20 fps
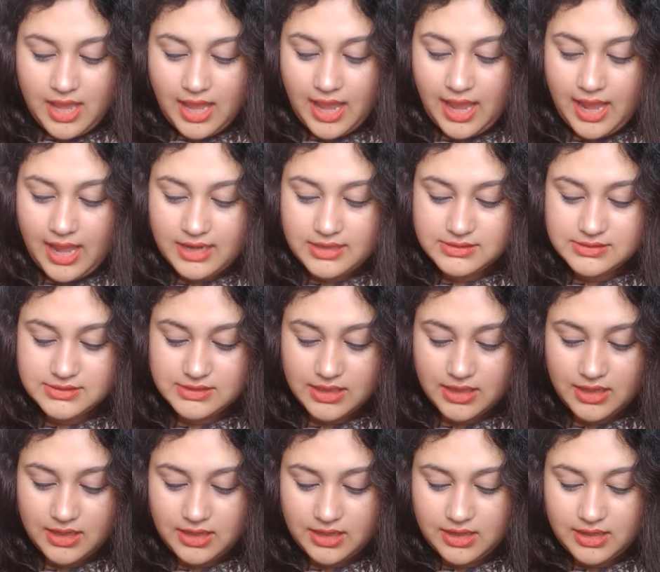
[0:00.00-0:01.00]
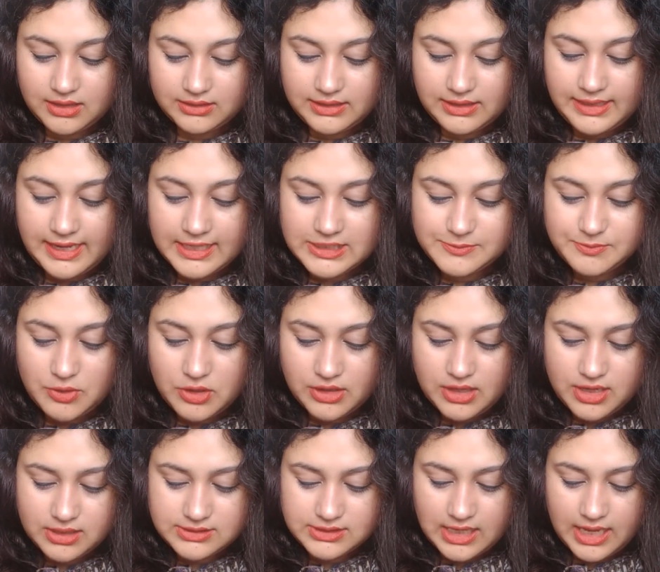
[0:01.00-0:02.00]
And the next
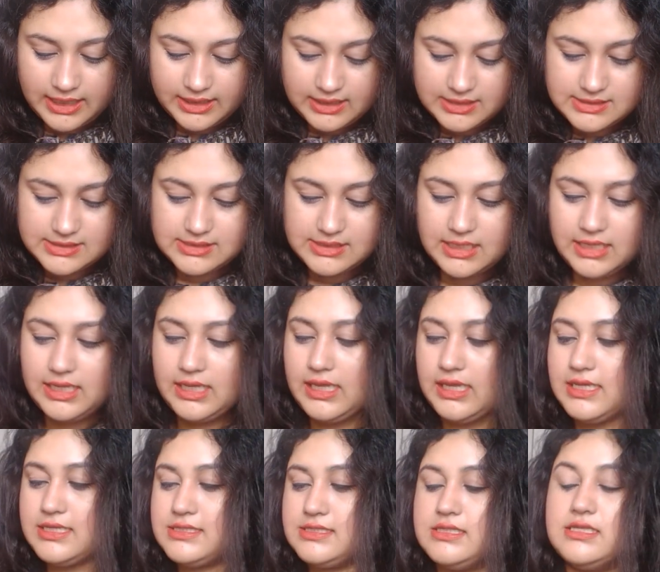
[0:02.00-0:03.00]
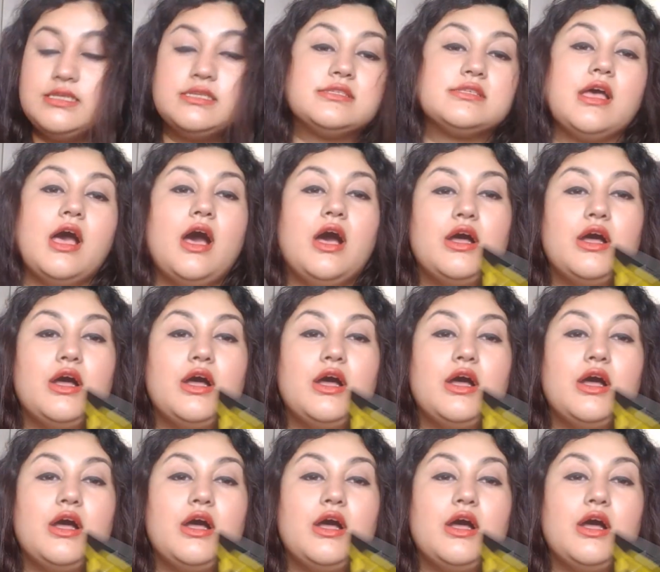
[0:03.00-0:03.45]
product I can see is this